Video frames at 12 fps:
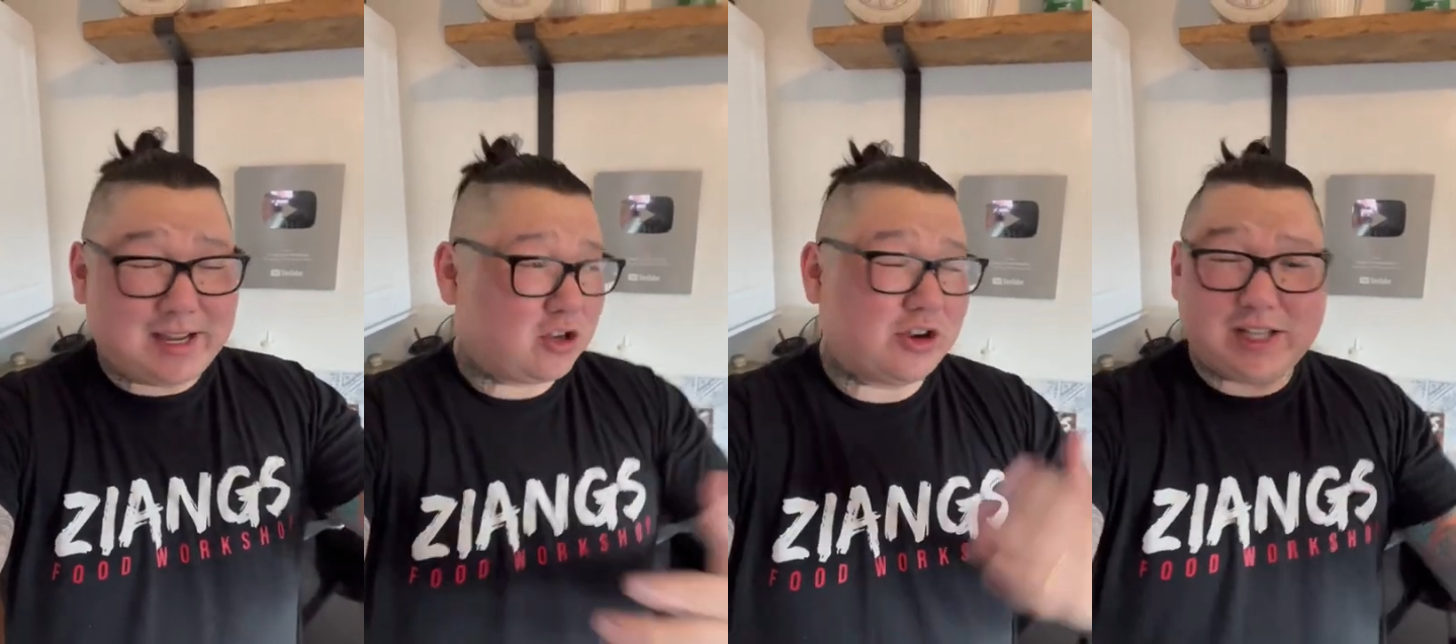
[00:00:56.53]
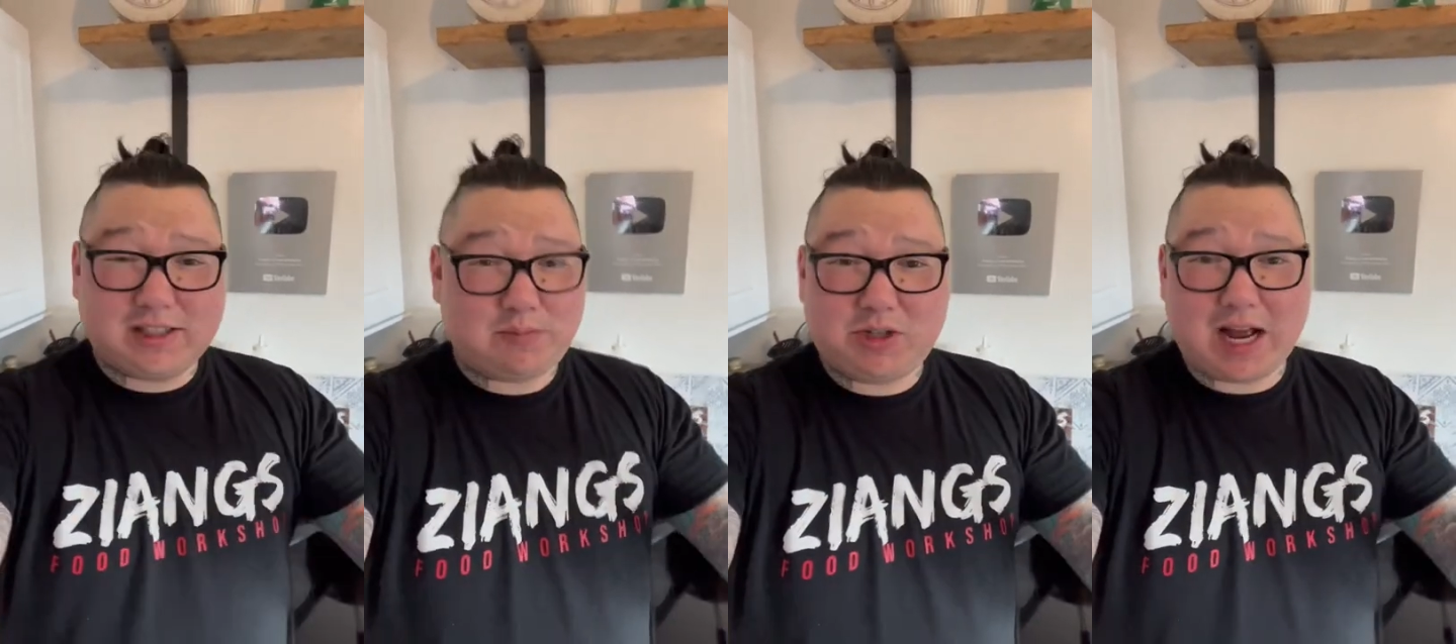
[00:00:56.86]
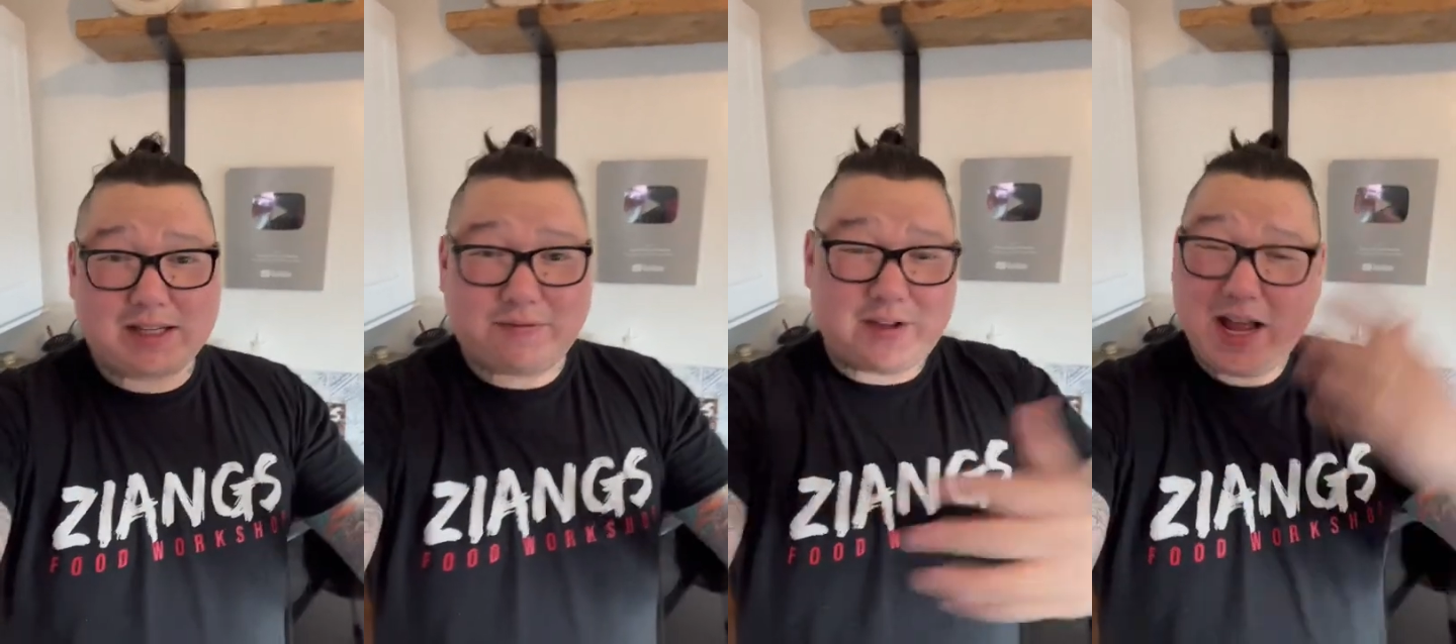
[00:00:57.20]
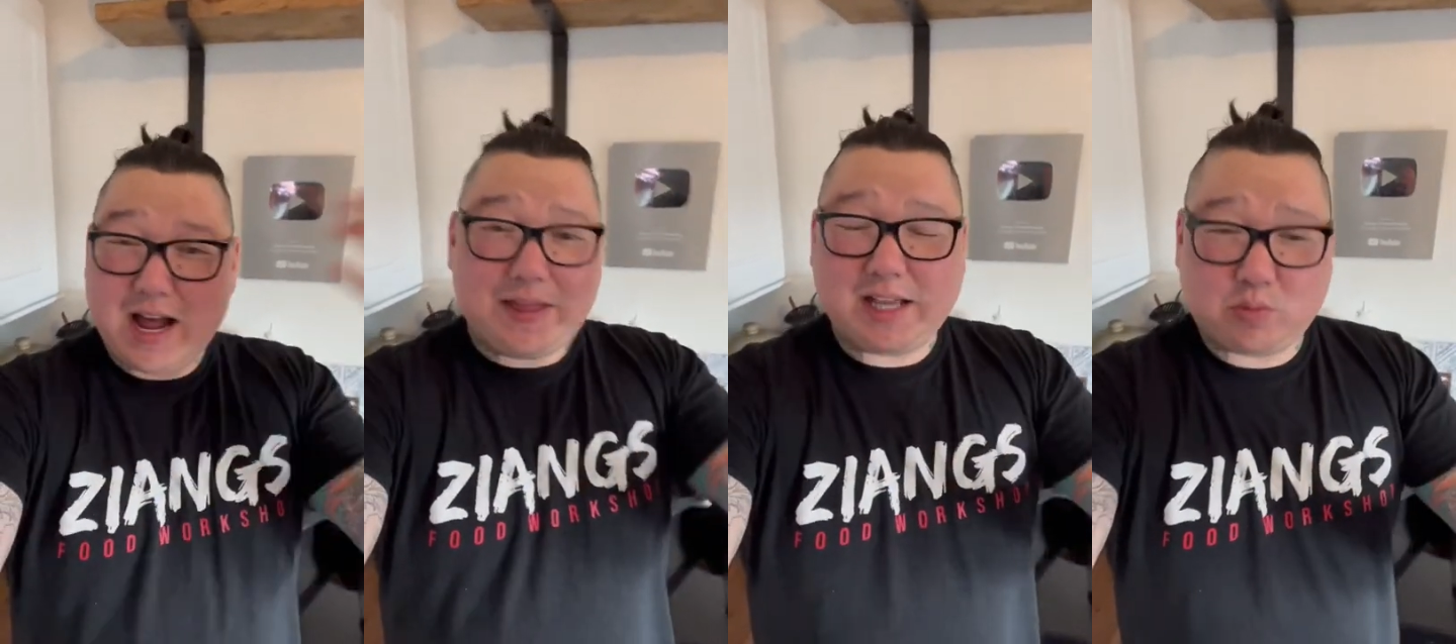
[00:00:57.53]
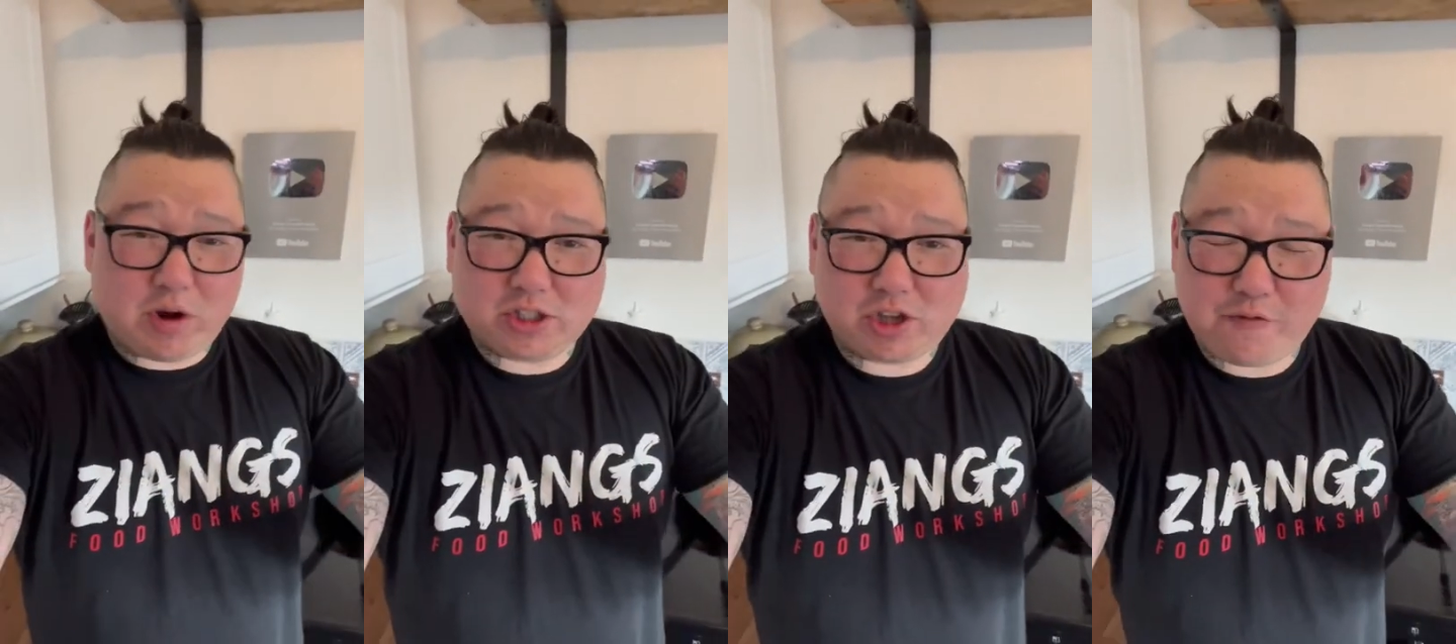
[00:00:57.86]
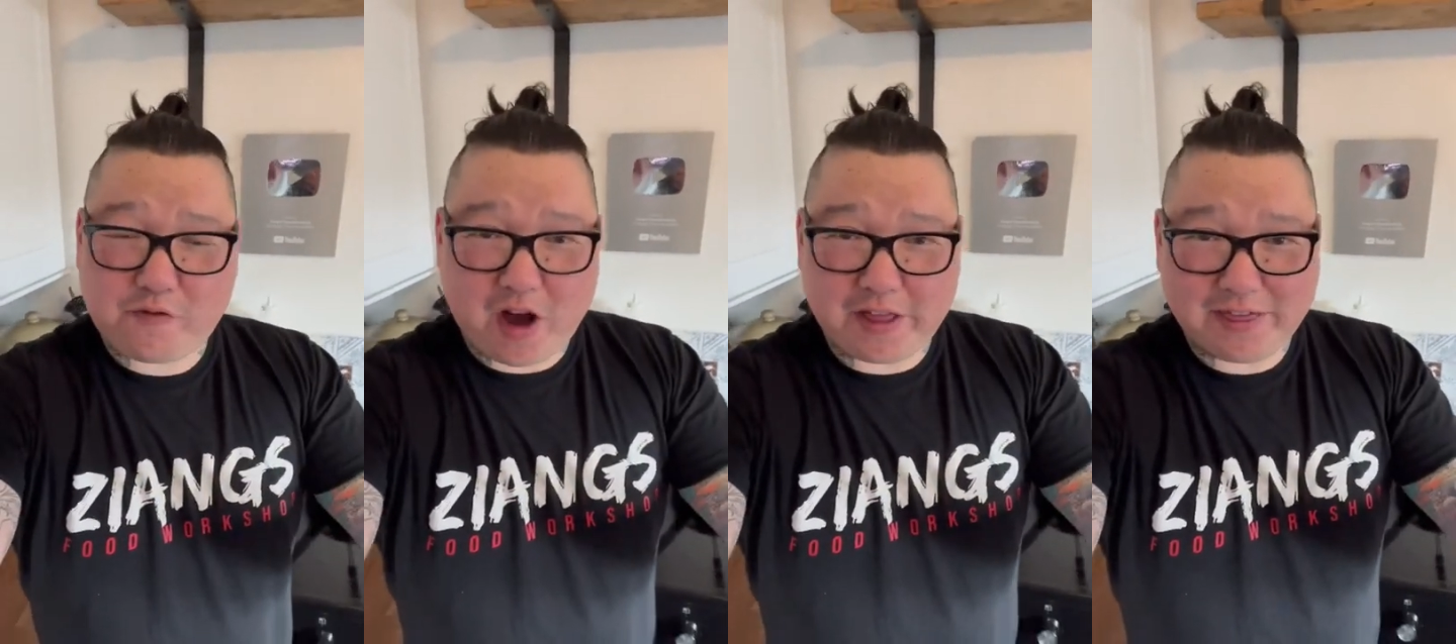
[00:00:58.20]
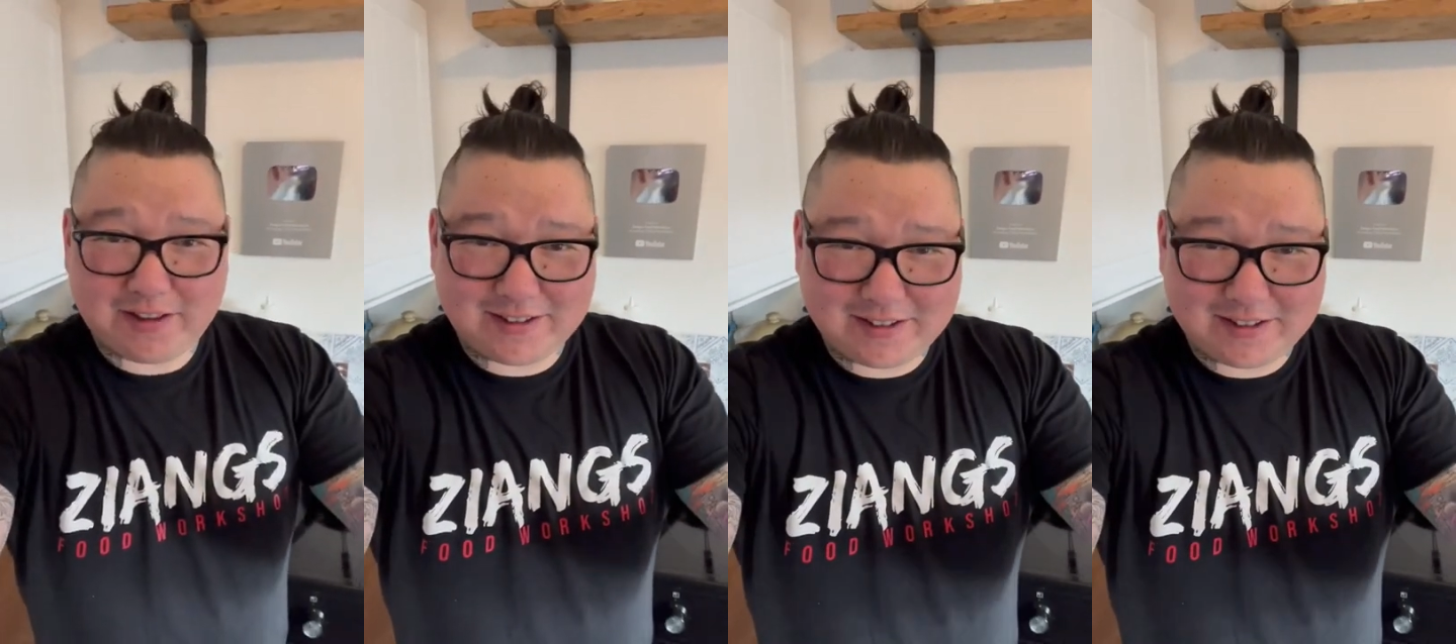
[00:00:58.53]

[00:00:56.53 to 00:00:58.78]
Cooking's subjective, and that's why it's so fun.